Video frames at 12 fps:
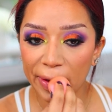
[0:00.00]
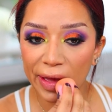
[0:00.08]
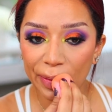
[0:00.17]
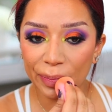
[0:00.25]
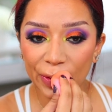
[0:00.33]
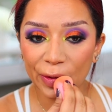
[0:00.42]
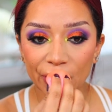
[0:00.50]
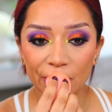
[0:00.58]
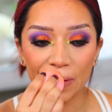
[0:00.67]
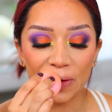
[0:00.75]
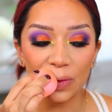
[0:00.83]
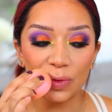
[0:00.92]
a
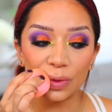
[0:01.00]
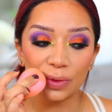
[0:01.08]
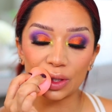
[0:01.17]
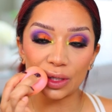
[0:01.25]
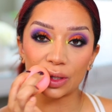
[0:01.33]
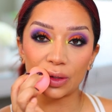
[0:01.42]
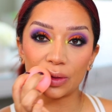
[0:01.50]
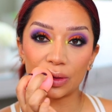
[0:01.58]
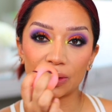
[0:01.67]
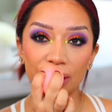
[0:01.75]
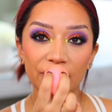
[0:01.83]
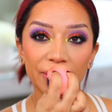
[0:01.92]
more cool
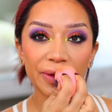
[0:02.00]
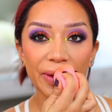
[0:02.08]
toned